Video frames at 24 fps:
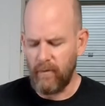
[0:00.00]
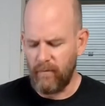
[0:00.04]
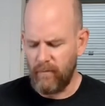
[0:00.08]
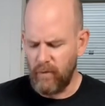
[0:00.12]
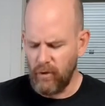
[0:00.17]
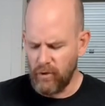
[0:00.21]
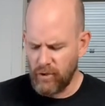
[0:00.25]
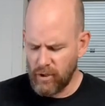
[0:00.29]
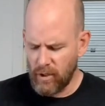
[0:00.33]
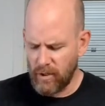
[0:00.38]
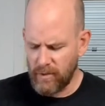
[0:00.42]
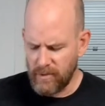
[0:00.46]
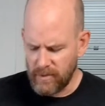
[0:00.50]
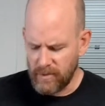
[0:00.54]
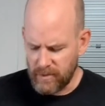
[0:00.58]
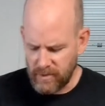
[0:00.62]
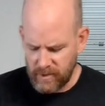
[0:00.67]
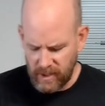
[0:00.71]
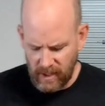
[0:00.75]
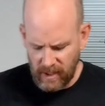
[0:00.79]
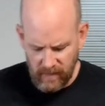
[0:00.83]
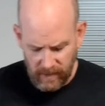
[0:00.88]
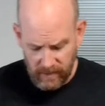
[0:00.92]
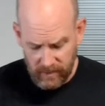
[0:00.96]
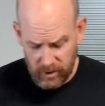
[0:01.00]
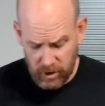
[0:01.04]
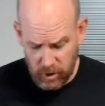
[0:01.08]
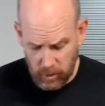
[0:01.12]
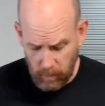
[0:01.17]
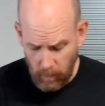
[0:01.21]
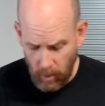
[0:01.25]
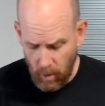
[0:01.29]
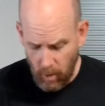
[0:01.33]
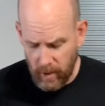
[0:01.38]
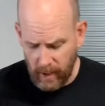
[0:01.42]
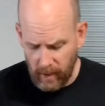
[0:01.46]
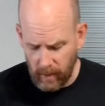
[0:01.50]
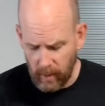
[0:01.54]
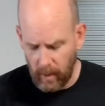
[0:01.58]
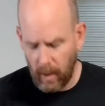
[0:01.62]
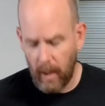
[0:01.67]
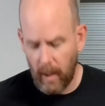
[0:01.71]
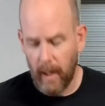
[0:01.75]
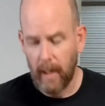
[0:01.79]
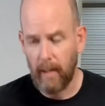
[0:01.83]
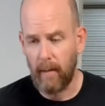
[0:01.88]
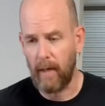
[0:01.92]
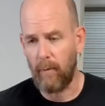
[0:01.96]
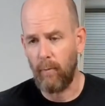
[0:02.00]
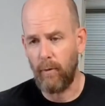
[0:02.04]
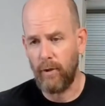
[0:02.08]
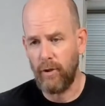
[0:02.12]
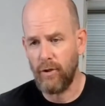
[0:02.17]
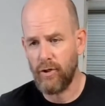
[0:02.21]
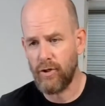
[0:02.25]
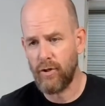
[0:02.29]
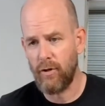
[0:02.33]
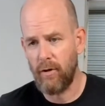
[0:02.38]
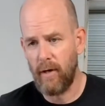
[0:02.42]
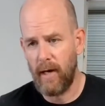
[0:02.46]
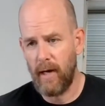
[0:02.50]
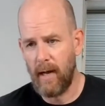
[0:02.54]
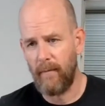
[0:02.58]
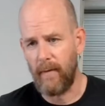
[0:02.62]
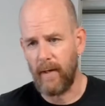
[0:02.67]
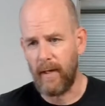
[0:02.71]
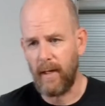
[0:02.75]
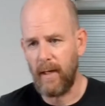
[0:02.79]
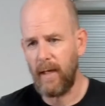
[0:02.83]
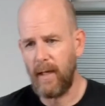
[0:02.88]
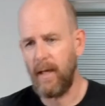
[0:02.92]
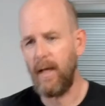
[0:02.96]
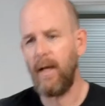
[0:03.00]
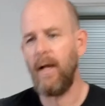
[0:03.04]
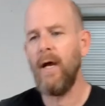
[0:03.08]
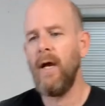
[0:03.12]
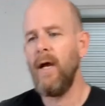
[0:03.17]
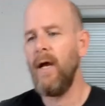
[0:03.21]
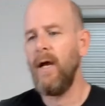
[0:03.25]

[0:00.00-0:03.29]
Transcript: If you start to see that it's smoking a lot, like when you turn down the heat